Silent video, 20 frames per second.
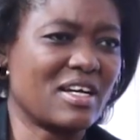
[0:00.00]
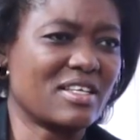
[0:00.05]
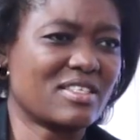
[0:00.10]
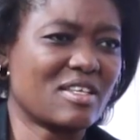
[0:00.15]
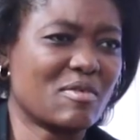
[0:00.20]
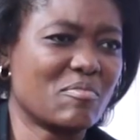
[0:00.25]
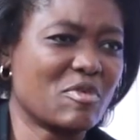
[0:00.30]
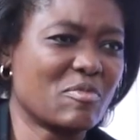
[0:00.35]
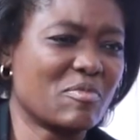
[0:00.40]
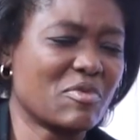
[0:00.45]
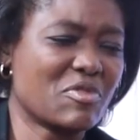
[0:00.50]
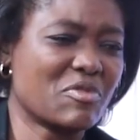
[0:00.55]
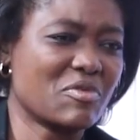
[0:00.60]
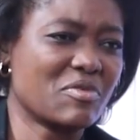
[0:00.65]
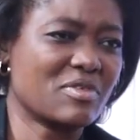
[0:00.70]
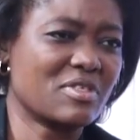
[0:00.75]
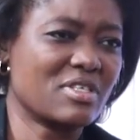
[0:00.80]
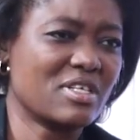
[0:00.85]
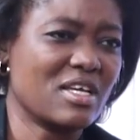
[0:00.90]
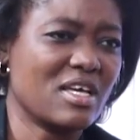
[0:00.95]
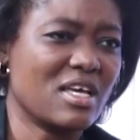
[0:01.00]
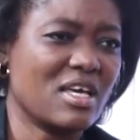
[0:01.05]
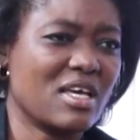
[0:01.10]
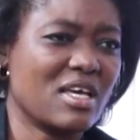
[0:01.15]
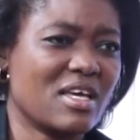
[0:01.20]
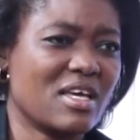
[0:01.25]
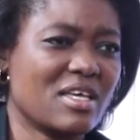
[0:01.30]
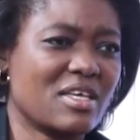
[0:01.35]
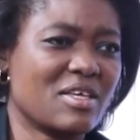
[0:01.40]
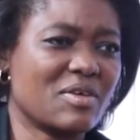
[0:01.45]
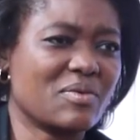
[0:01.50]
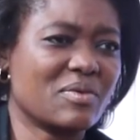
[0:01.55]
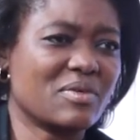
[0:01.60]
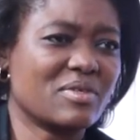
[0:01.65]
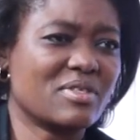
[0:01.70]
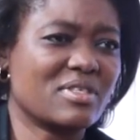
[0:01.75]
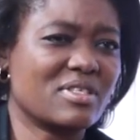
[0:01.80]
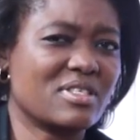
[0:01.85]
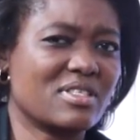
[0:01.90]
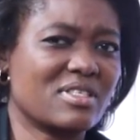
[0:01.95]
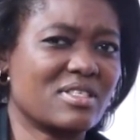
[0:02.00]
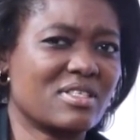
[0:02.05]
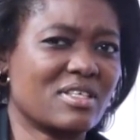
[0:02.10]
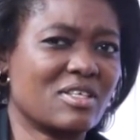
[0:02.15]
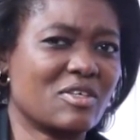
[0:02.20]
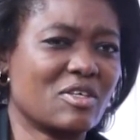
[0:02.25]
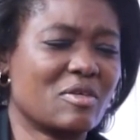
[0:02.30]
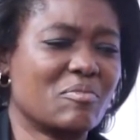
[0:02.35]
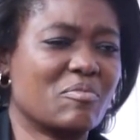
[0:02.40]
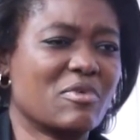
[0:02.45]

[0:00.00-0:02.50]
Some people thought he